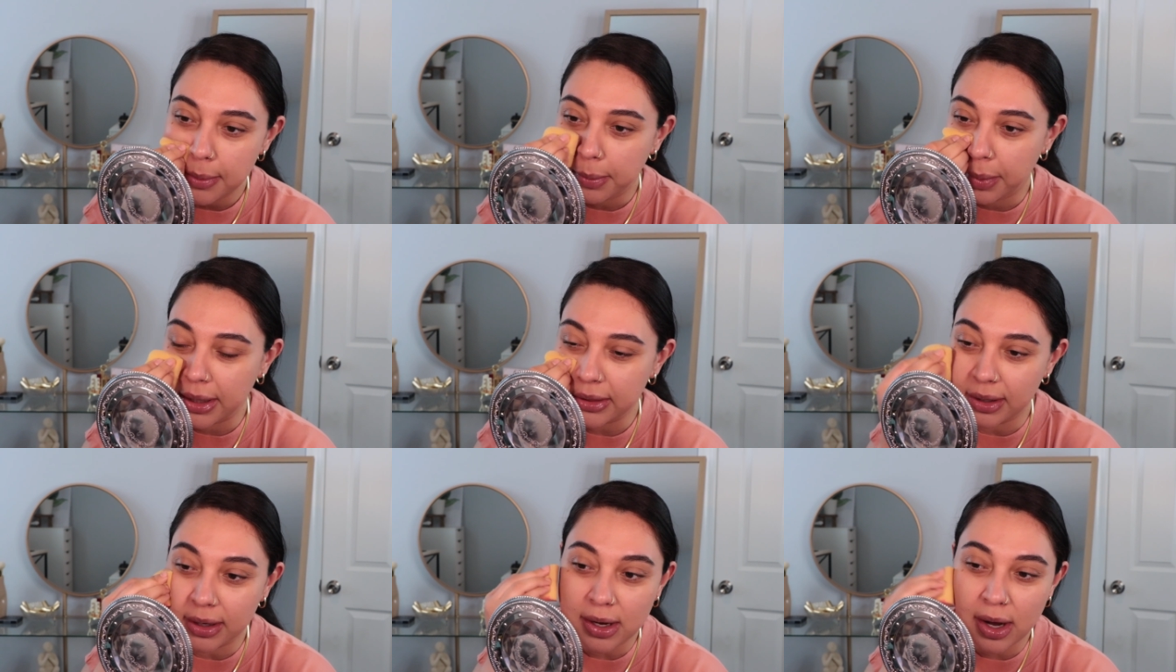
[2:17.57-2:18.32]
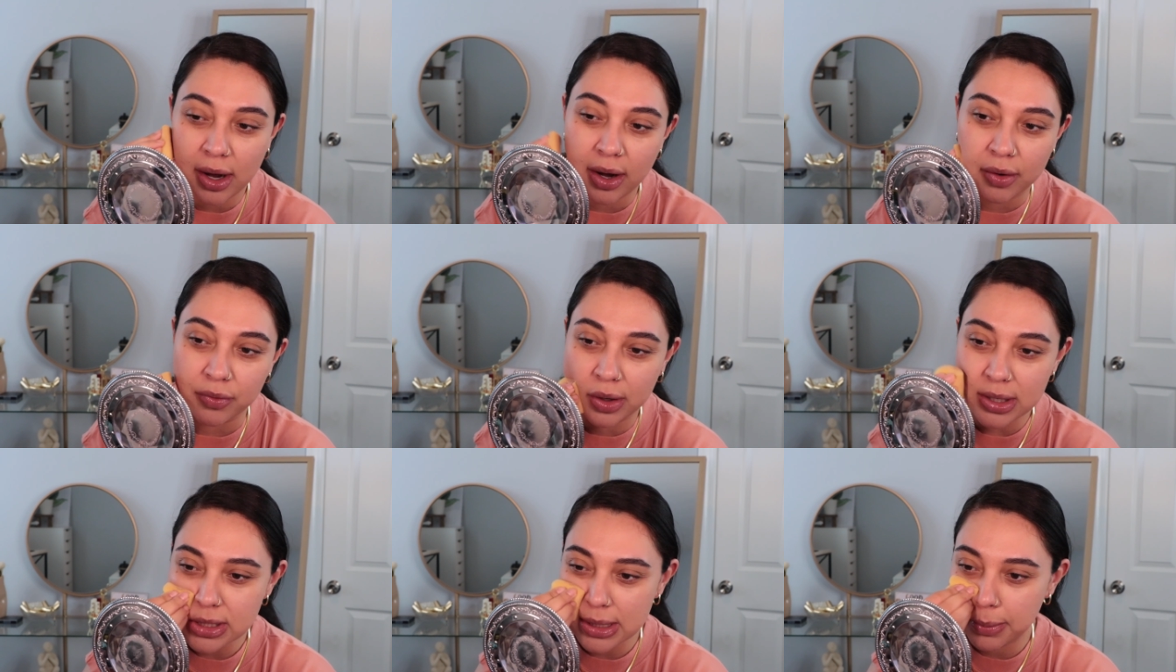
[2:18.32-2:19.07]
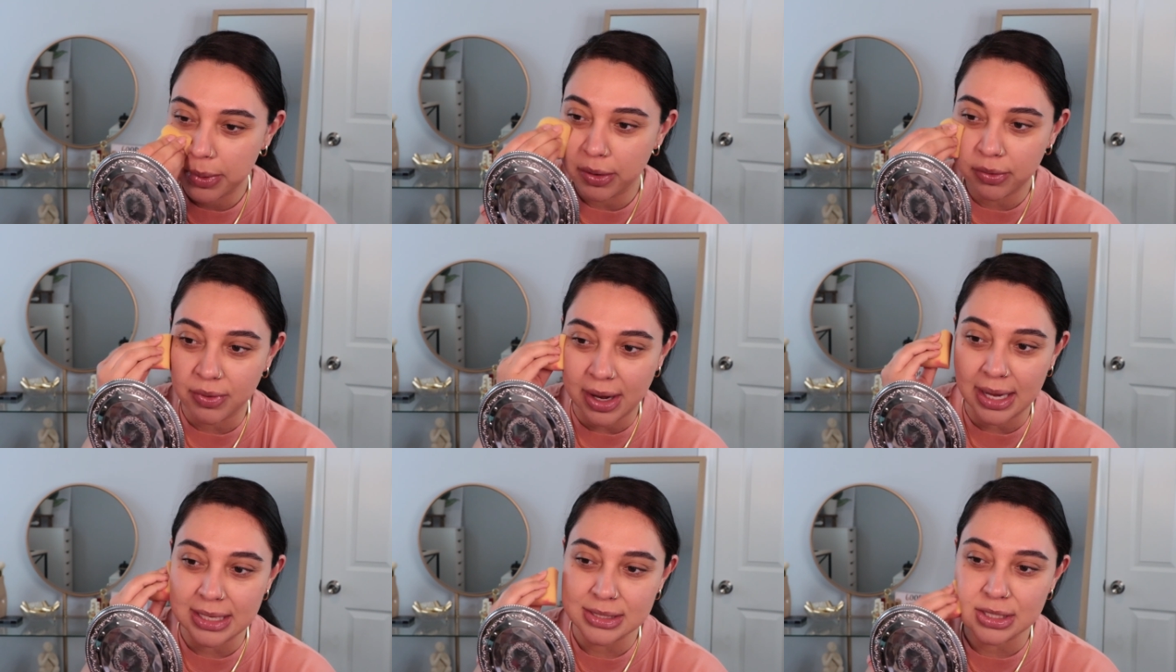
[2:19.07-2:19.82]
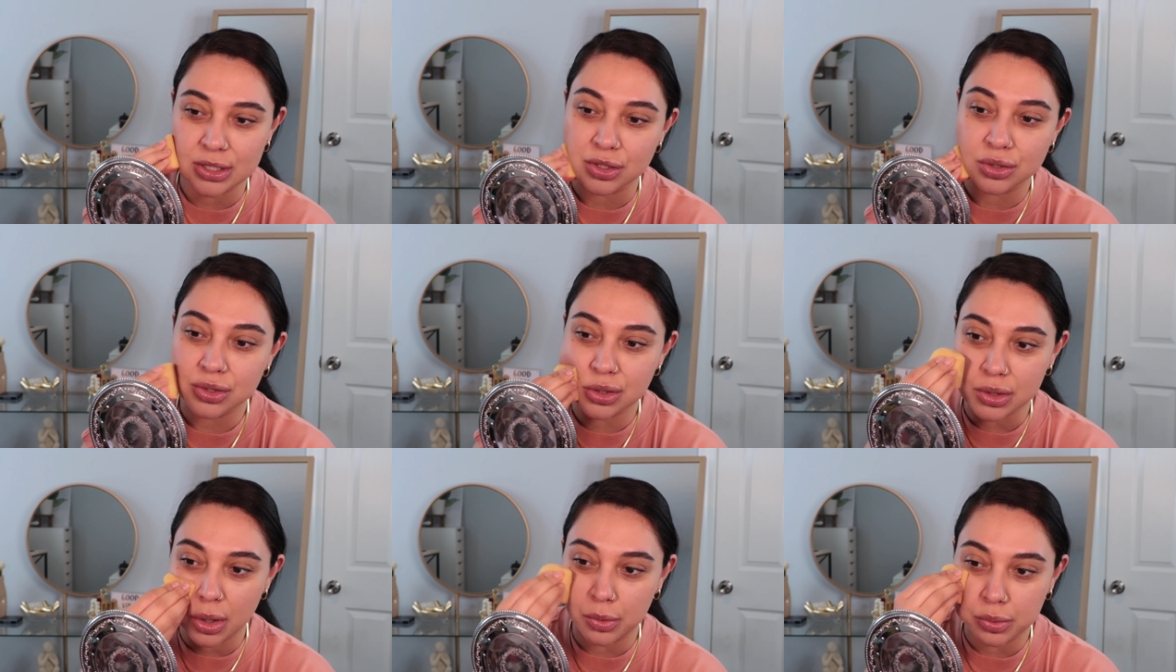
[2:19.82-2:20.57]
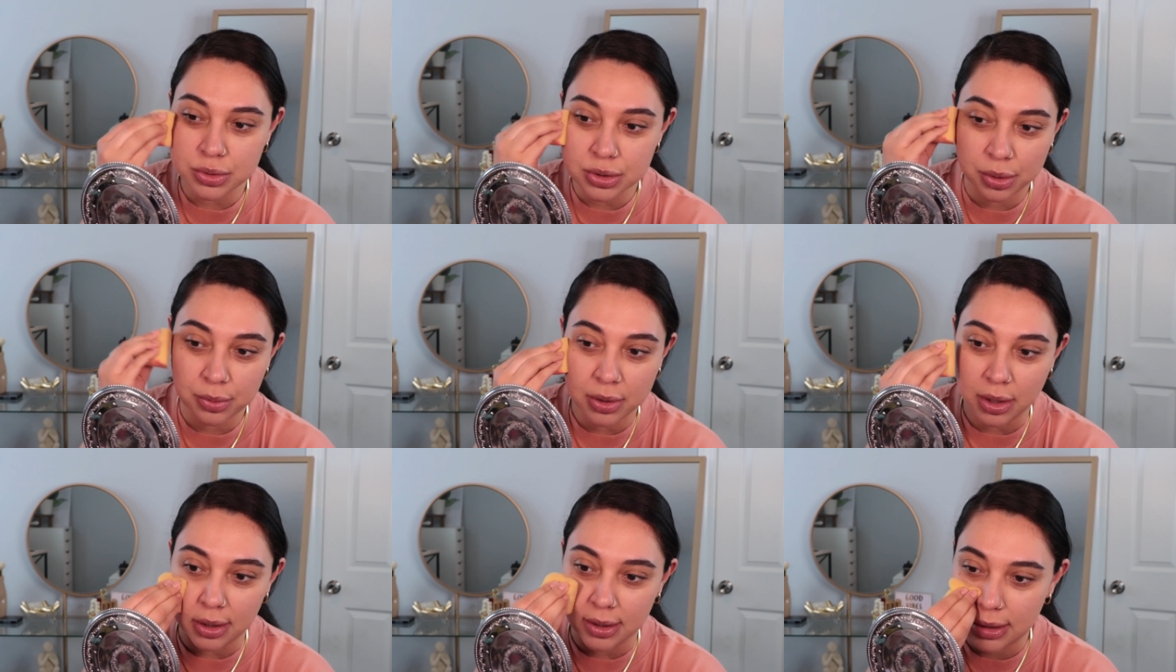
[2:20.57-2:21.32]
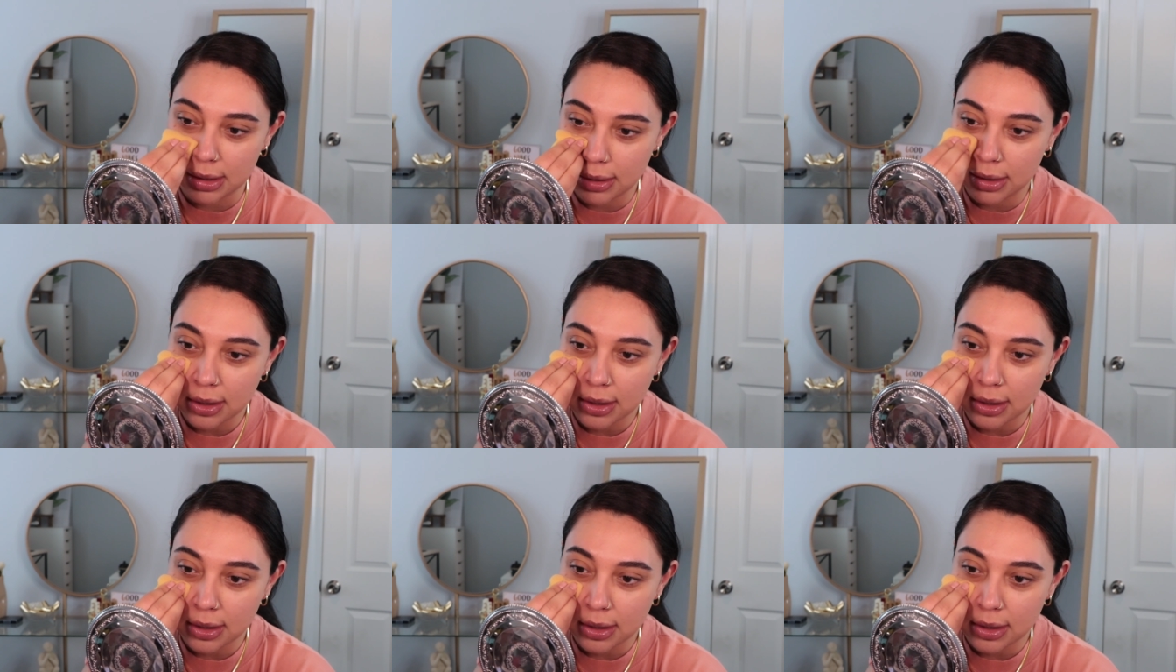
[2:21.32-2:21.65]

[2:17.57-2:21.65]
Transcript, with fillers: but the coverage it provides is so, so good.